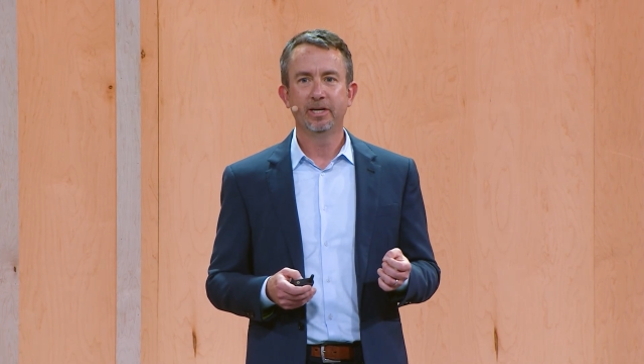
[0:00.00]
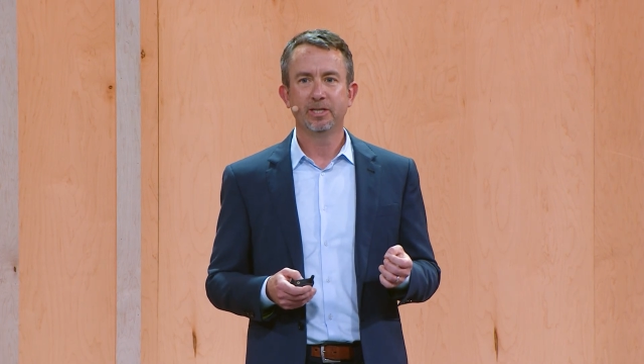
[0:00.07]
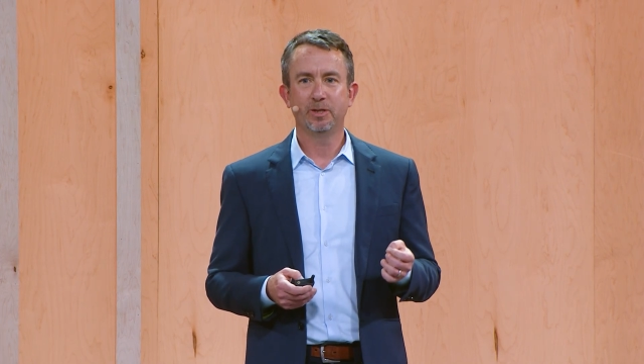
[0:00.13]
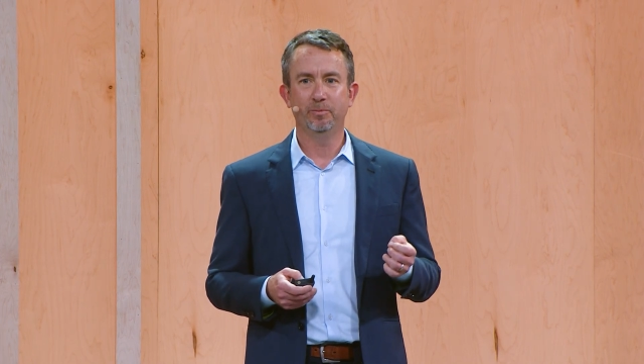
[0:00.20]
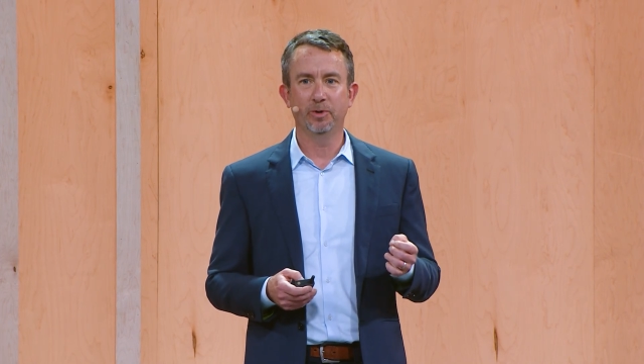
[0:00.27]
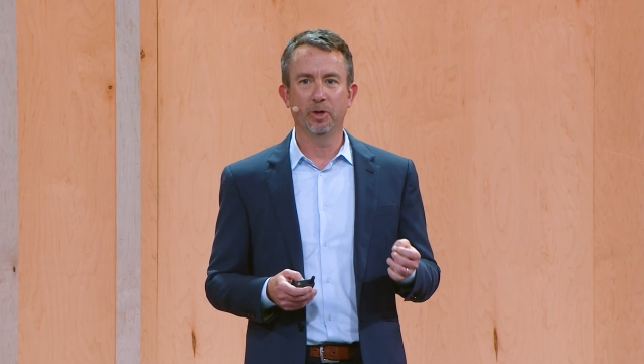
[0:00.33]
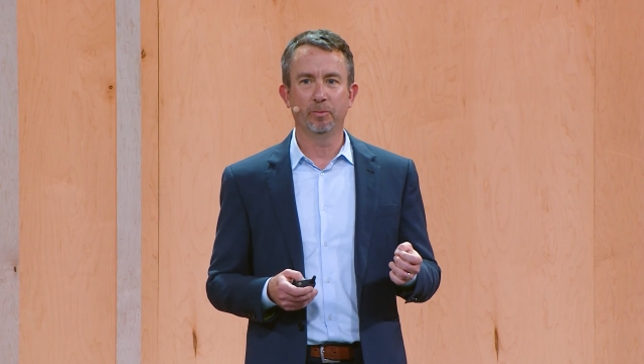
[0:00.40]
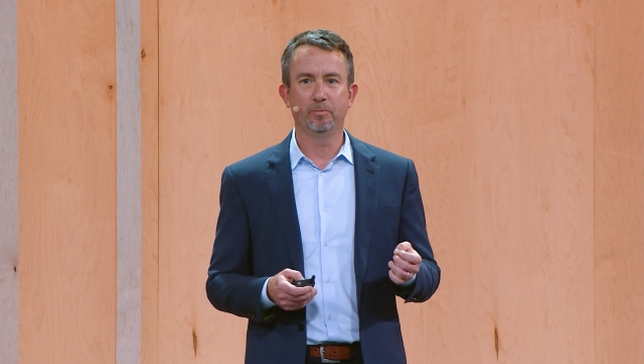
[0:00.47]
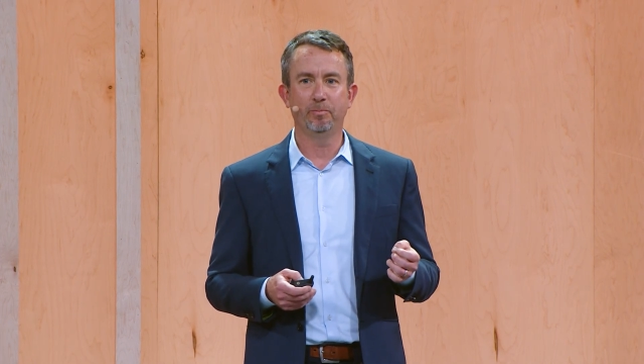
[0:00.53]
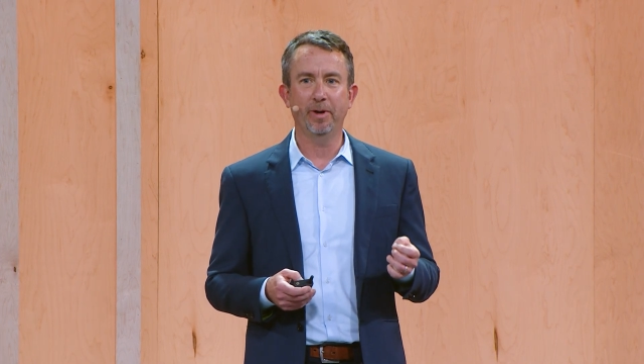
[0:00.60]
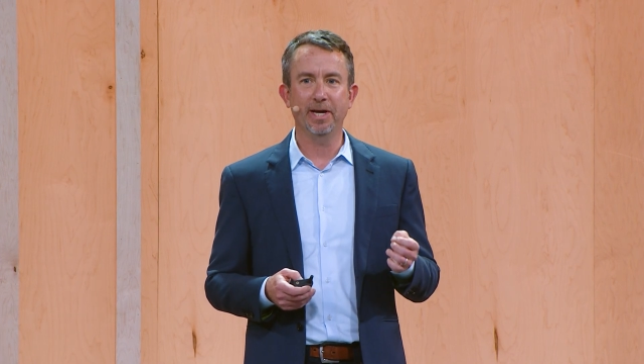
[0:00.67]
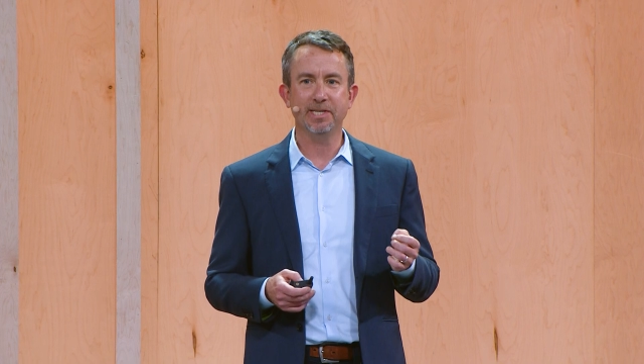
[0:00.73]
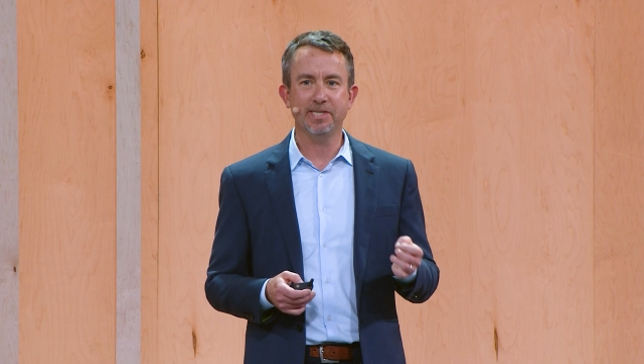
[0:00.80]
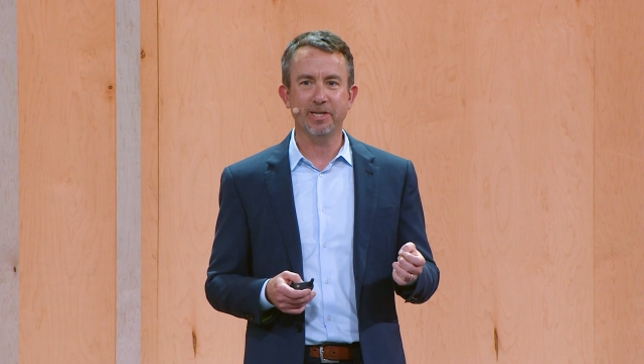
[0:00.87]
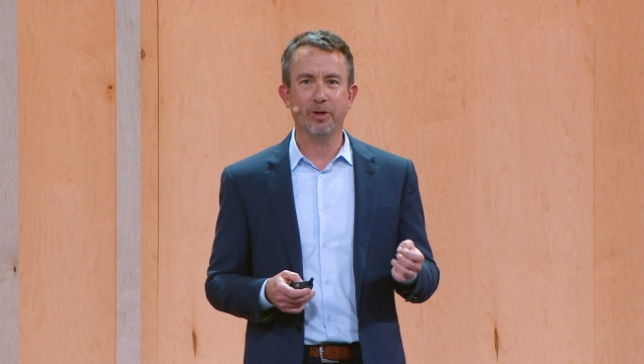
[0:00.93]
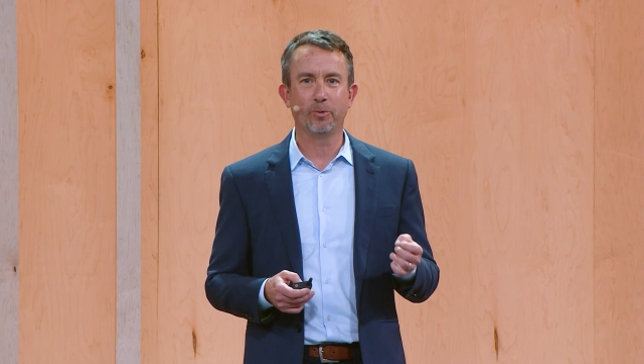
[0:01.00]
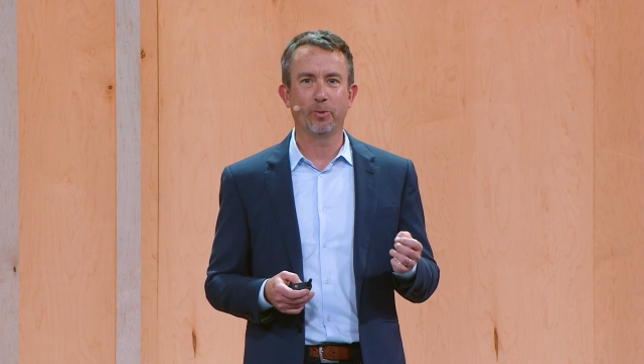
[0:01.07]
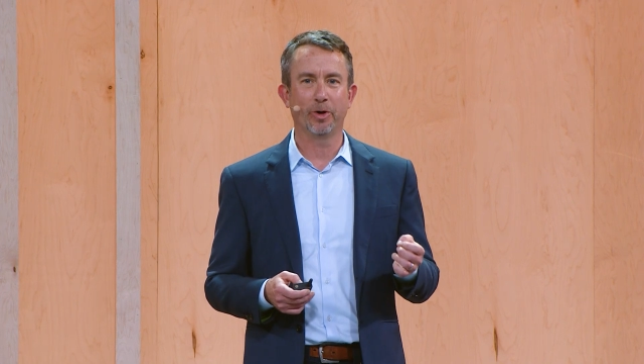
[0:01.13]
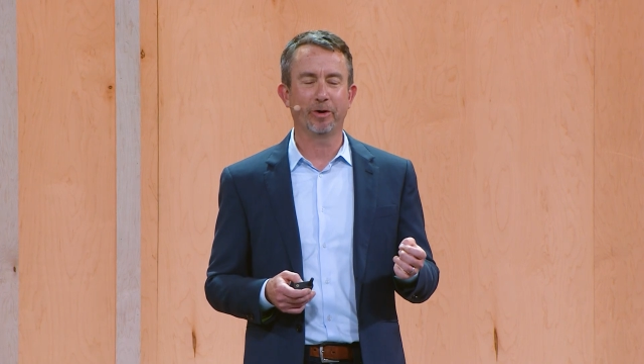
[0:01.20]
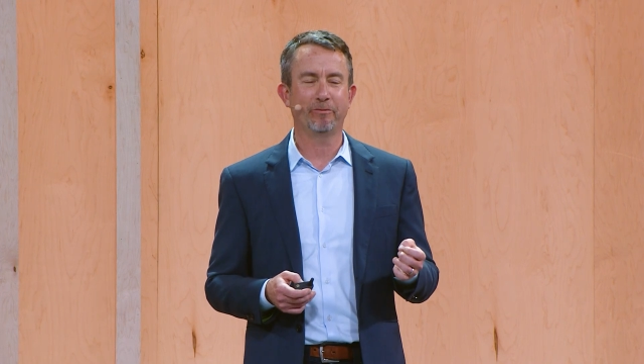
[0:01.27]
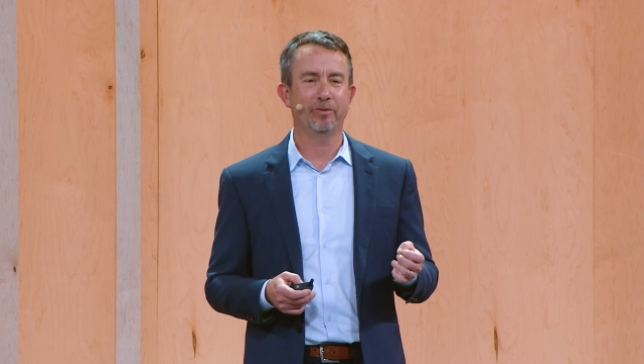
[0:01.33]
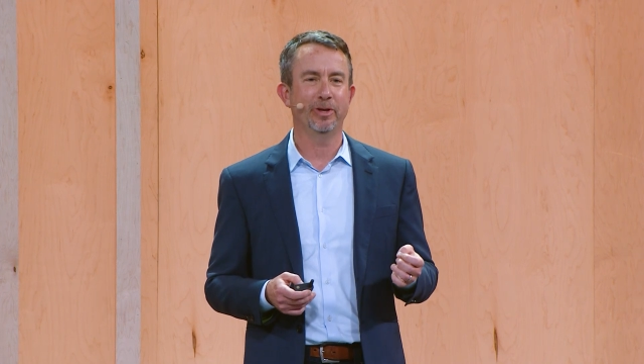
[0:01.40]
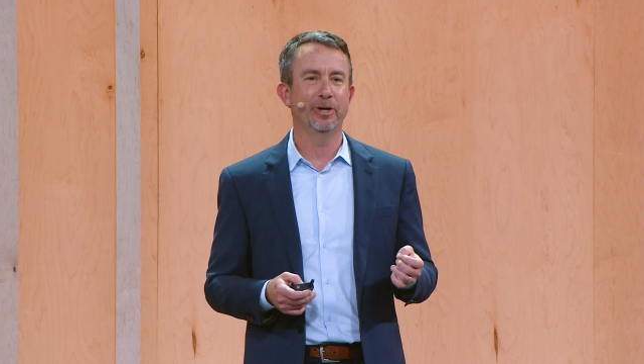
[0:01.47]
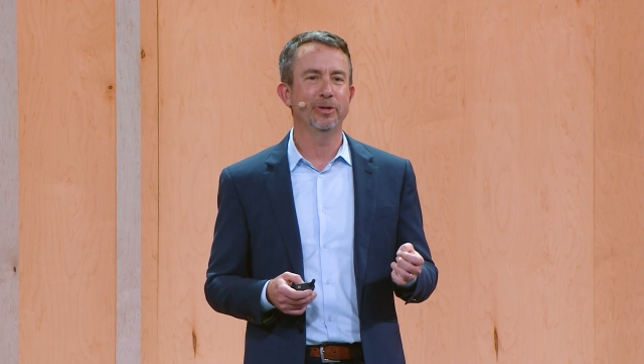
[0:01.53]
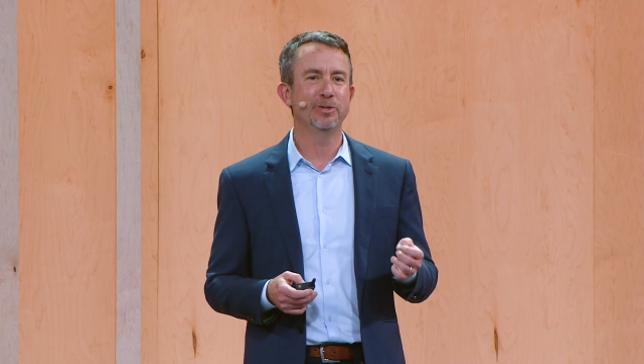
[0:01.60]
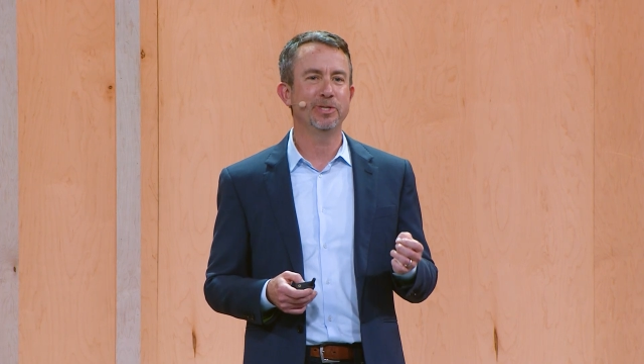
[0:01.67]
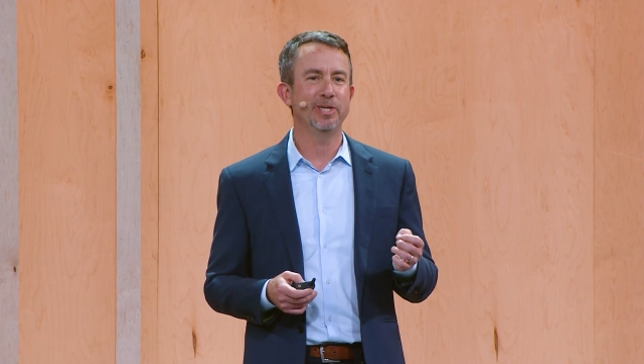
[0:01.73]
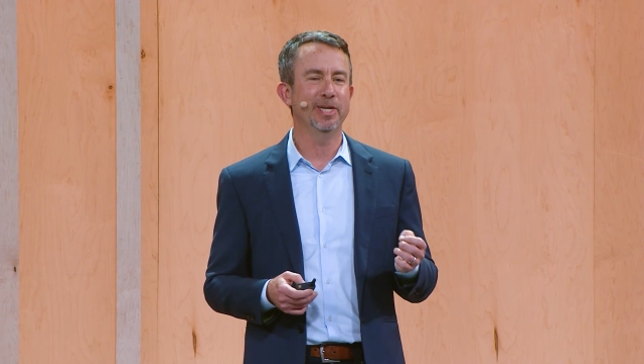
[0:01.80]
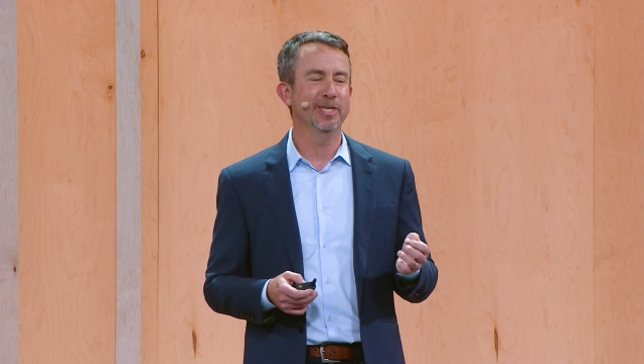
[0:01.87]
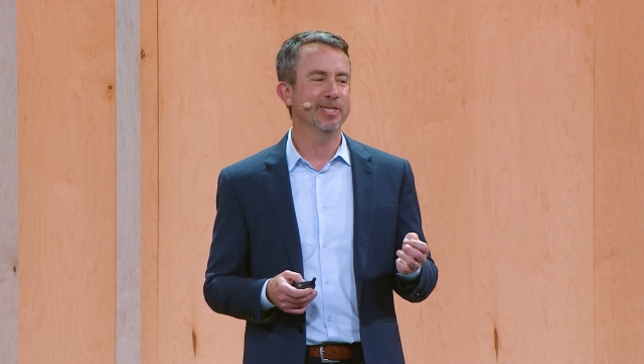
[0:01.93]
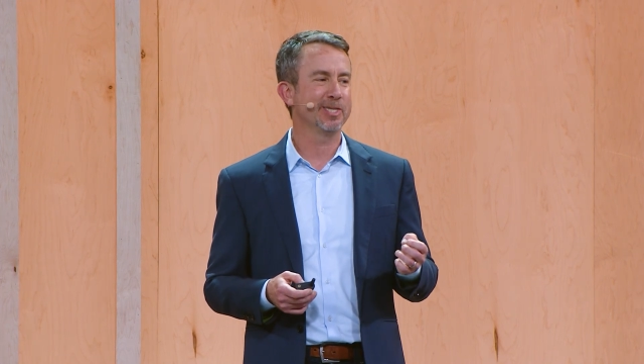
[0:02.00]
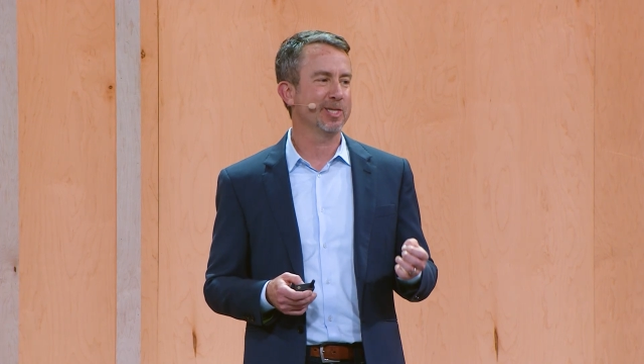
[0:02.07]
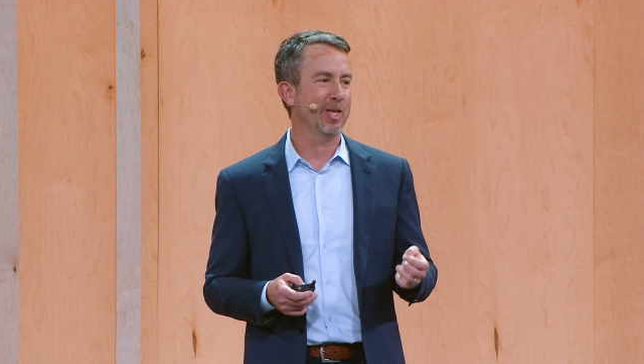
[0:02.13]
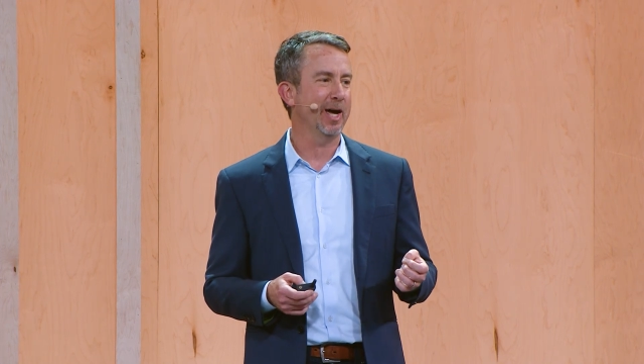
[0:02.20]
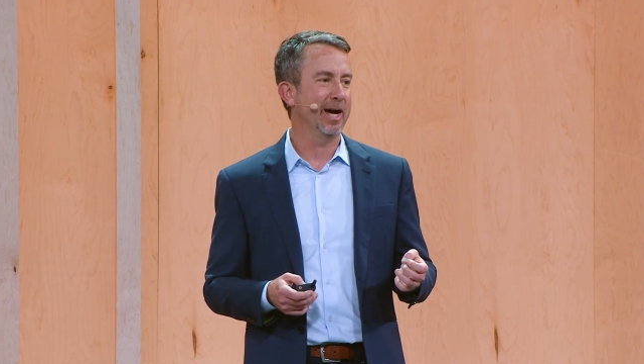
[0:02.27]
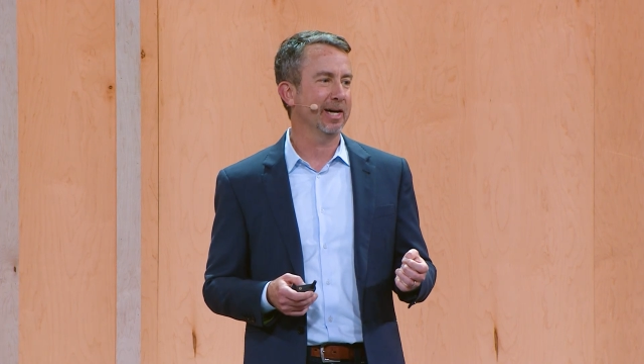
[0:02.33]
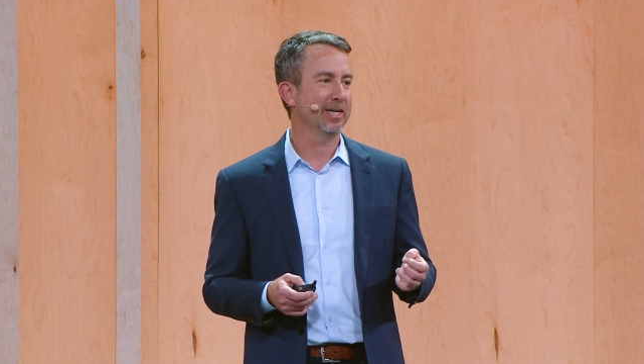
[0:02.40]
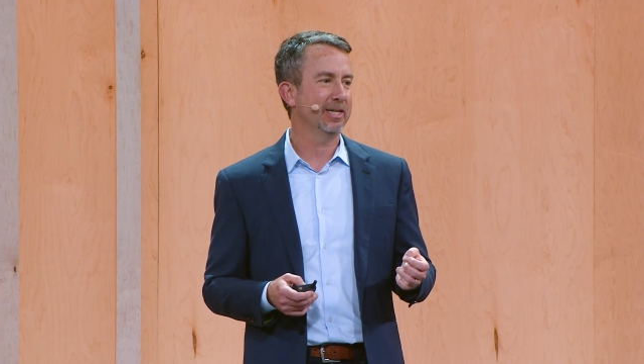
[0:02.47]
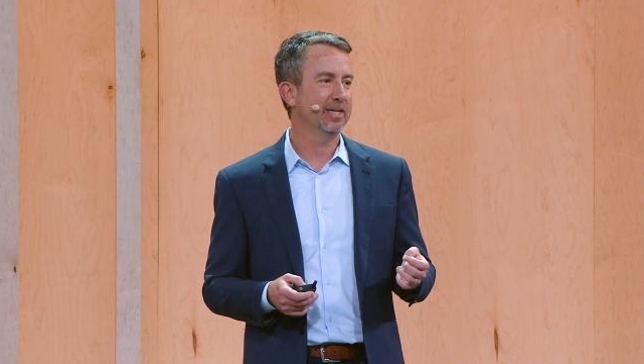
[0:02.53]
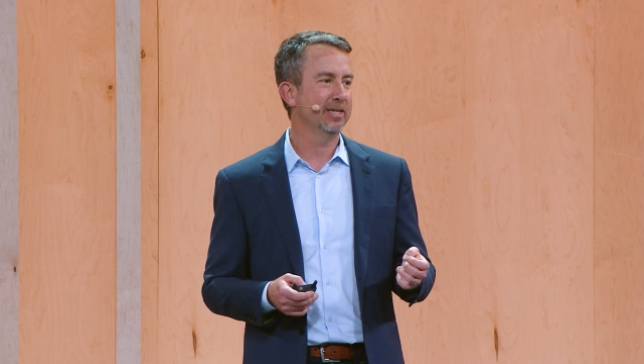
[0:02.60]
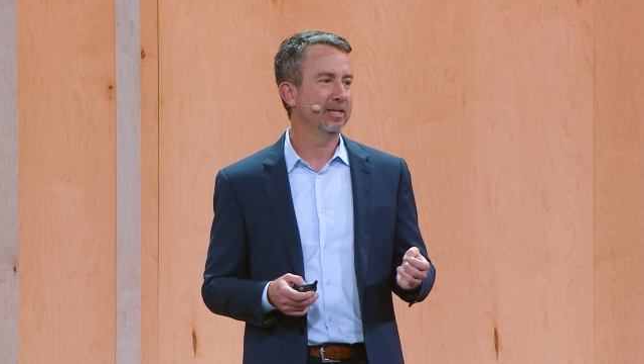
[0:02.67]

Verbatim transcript: to build basic workflows in Slack.